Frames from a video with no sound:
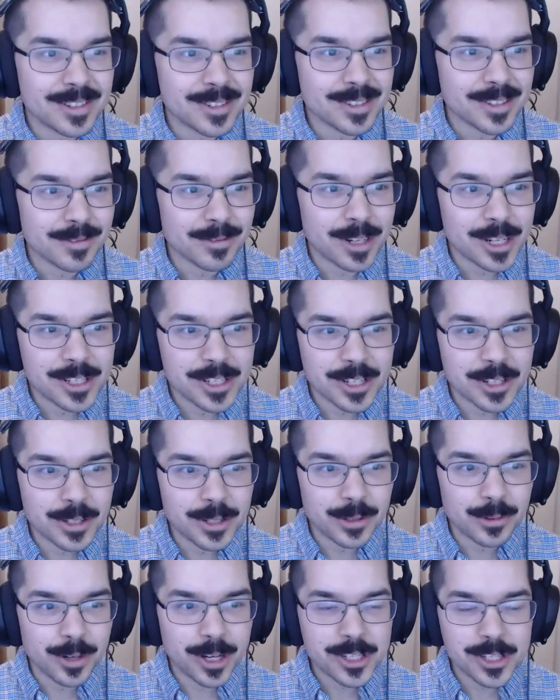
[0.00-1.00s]
the
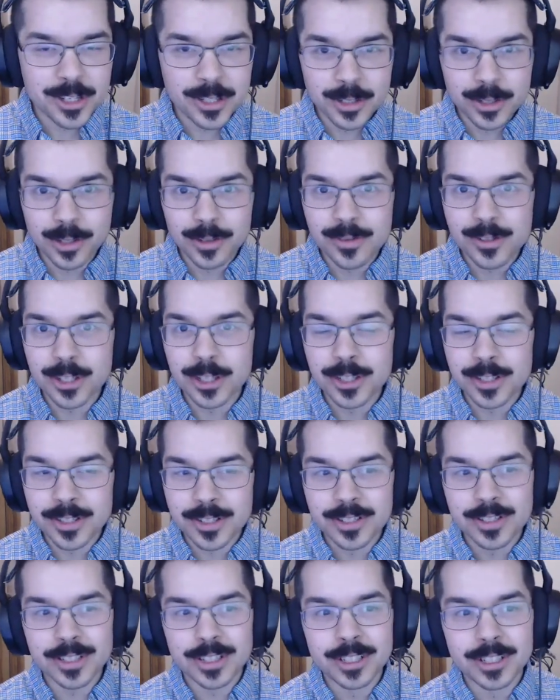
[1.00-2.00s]
residue of
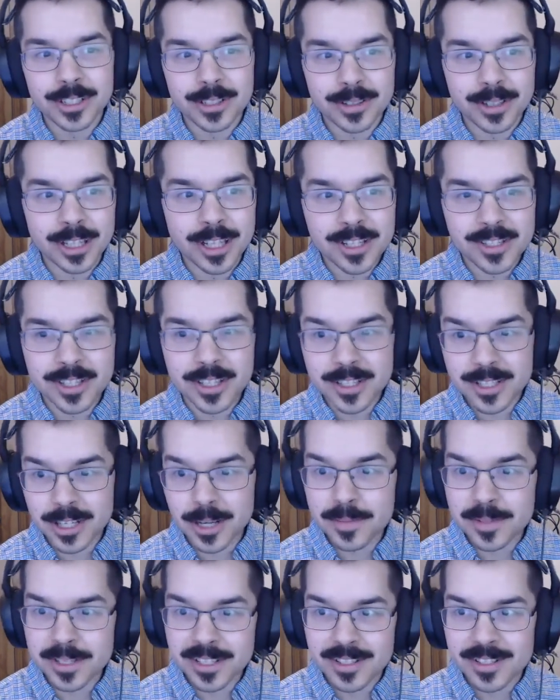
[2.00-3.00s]
certain, illicit
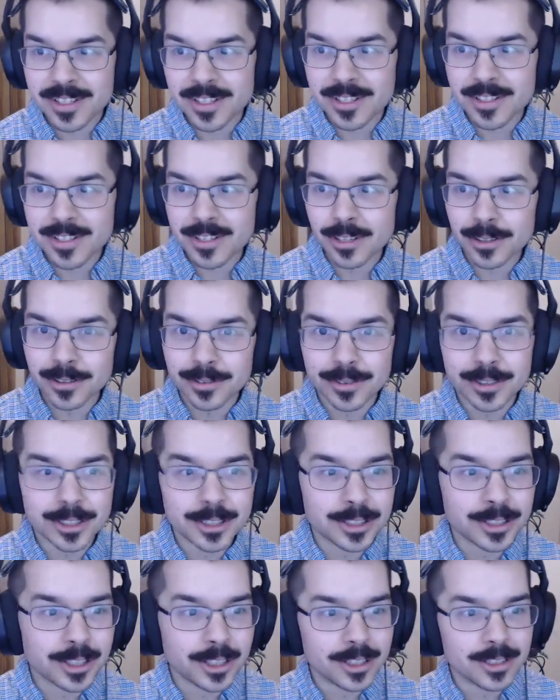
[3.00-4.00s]
substances all over
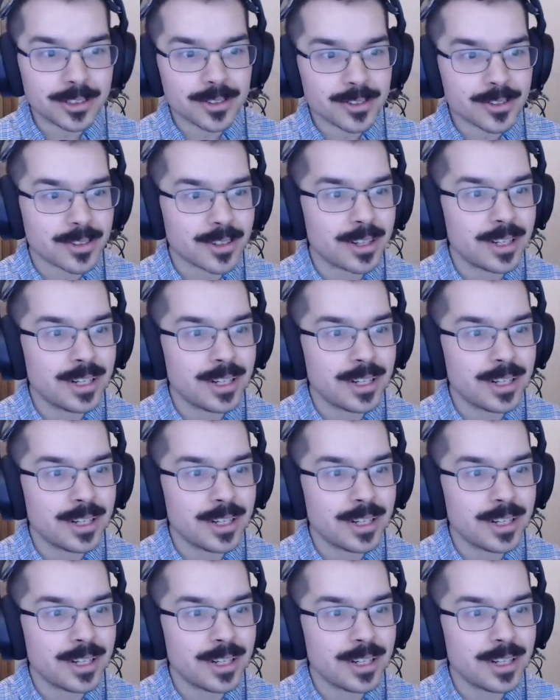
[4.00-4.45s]
your dollars.